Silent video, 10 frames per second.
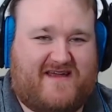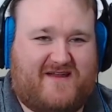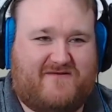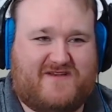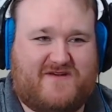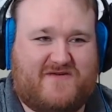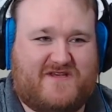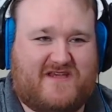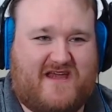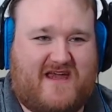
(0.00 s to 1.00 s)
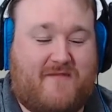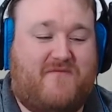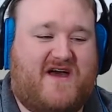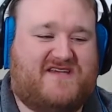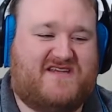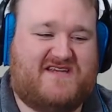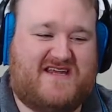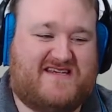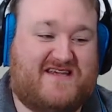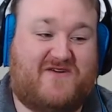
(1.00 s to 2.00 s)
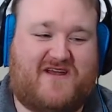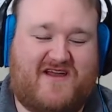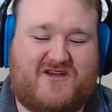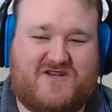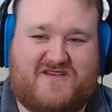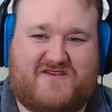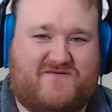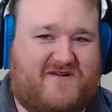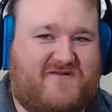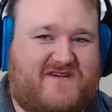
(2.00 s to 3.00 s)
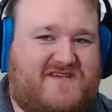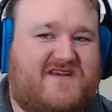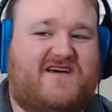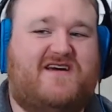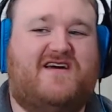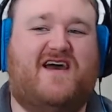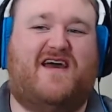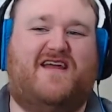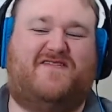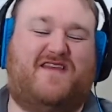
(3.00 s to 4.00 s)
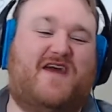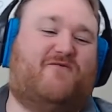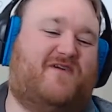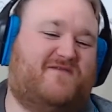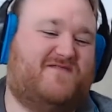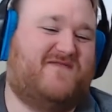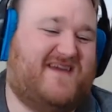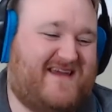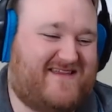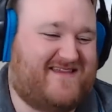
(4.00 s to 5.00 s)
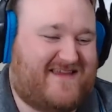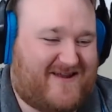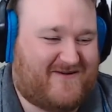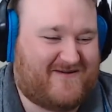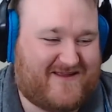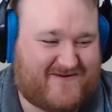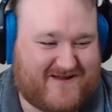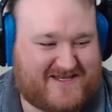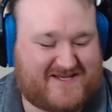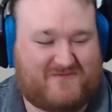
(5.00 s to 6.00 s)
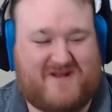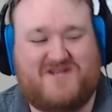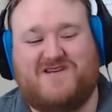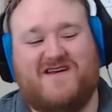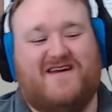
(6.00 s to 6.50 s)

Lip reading: It was always like at best a DSL connection. So we always had the network with the big Ethernet switch.